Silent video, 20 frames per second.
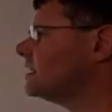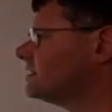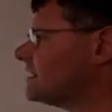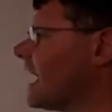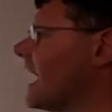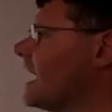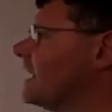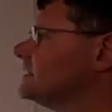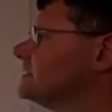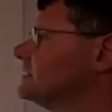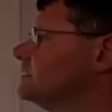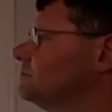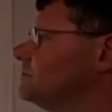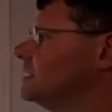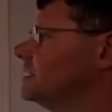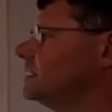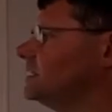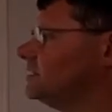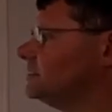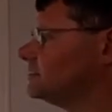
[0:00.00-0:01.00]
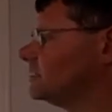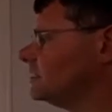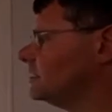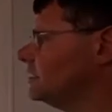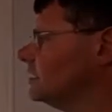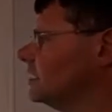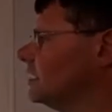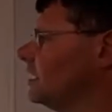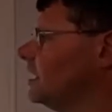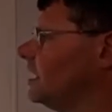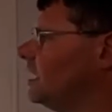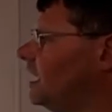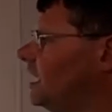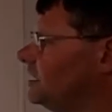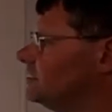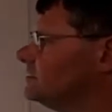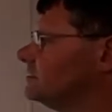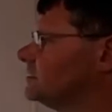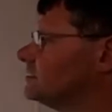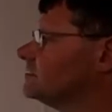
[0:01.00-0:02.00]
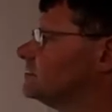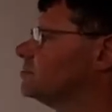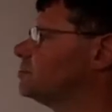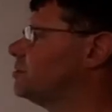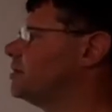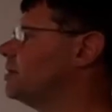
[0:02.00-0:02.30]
It's actually really easy. It's just the